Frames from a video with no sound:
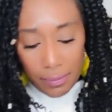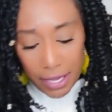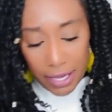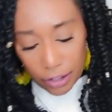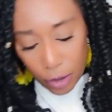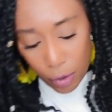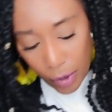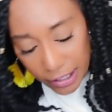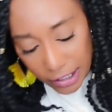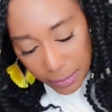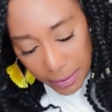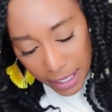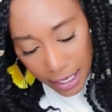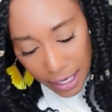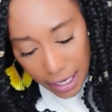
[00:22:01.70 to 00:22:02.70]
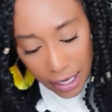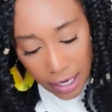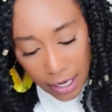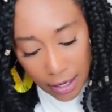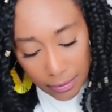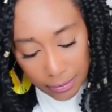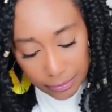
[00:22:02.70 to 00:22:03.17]
is going to
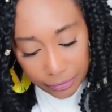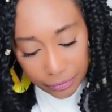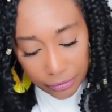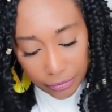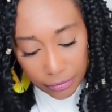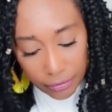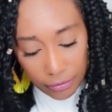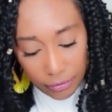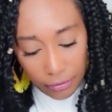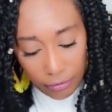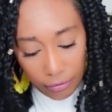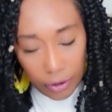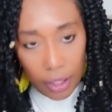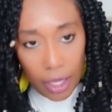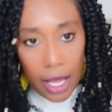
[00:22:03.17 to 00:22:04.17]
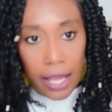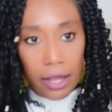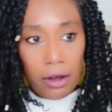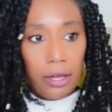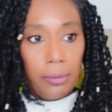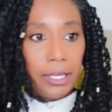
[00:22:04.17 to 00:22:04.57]
be, hang on,